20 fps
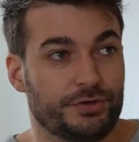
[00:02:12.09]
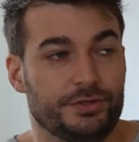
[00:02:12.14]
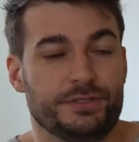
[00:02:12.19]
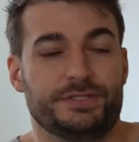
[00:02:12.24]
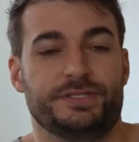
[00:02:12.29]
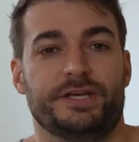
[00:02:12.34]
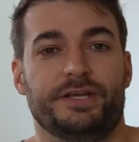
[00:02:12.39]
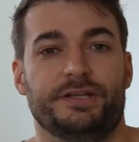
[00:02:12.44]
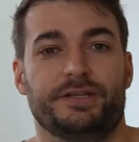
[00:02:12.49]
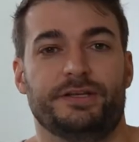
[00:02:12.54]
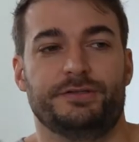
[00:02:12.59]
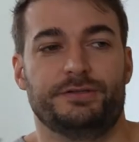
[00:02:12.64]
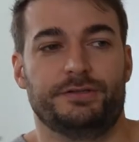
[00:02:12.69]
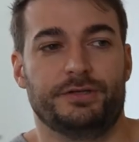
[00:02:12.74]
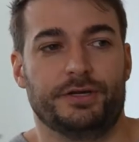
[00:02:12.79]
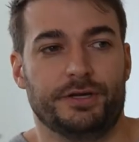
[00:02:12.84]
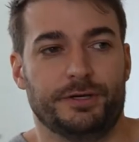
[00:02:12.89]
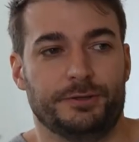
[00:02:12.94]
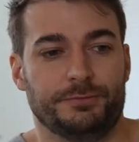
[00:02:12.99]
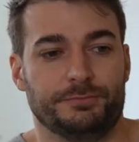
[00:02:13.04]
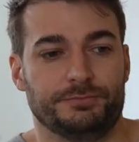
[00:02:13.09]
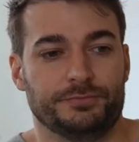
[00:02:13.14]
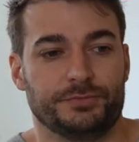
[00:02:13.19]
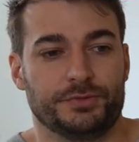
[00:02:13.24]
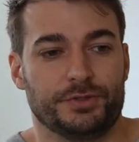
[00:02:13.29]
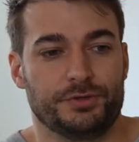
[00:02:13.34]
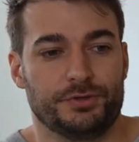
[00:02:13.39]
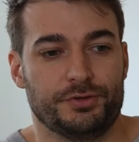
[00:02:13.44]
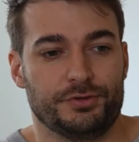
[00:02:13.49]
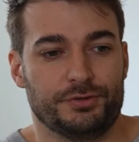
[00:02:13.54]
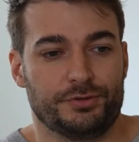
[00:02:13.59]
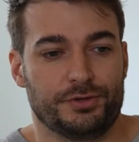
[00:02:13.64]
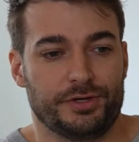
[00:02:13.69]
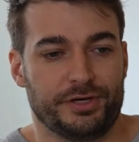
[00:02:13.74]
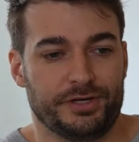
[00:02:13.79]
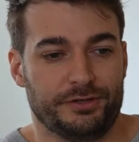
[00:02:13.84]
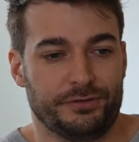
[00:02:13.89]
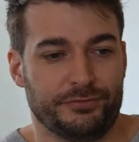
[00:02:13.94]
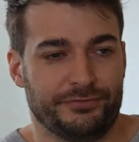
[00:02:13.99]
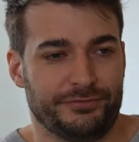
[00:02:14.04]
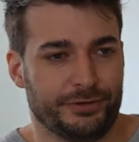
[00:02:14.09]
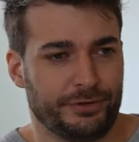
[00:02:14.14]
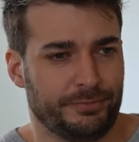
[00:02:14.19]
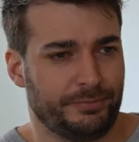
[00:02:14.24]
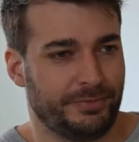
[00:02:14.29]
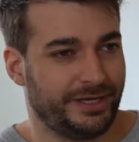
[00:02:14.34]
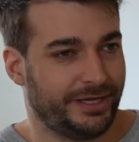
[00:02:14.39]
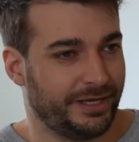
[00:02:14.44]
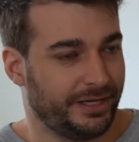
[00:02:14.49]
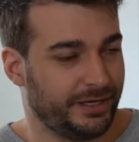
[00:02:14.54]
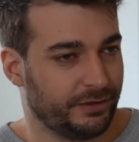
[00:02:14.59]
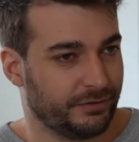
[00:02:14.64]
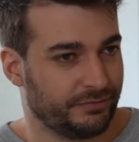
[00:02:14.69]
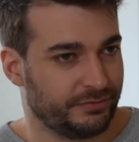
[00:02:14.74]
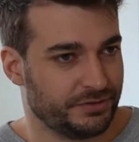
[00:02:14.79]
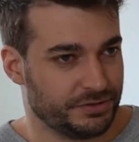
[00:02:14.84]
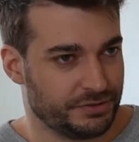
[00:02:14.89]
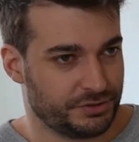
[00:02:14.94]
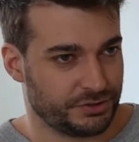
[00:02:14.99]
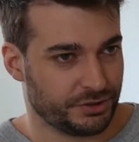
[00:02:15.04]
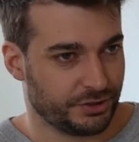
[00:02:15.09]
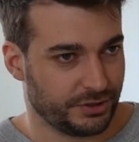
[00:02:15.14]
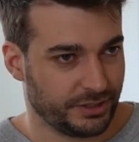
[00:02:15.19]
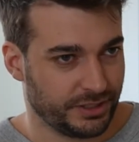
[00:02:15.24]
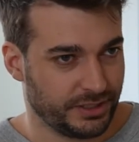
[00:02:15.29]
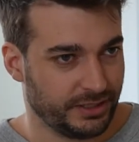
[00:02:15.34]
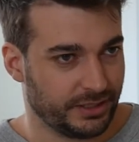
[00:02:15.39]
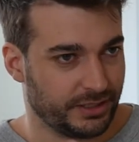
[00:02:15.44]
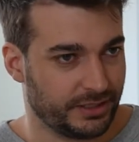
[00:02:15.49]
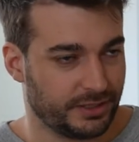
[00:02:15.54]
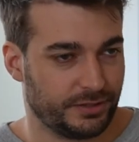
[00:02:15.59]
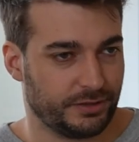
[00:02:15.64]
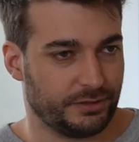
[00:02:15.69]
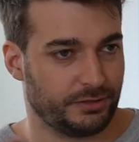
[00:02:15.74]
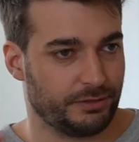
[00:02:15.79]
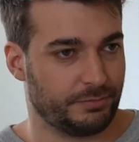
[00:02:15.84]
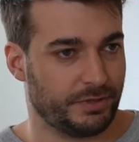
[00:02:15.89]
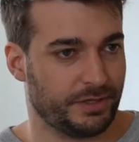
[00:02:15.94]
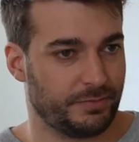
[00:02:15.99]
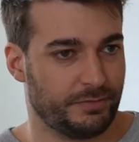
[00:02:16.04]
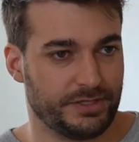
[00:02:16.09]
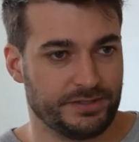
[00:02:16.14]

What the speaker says: say that you are at the very beginning of this journey, maybe